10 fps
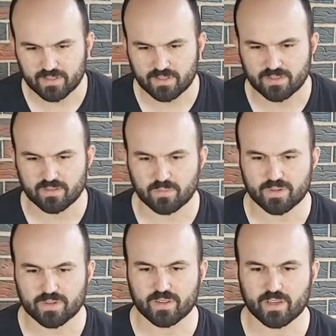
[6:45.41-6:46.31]
He's gonna build
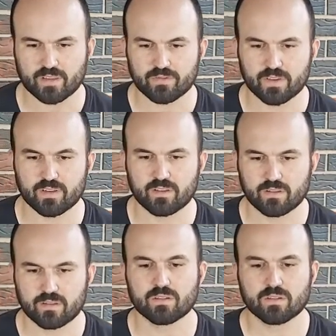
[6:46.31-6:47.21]
it like to fit.
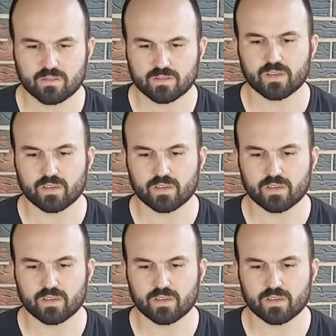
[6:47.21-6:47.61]
Sick.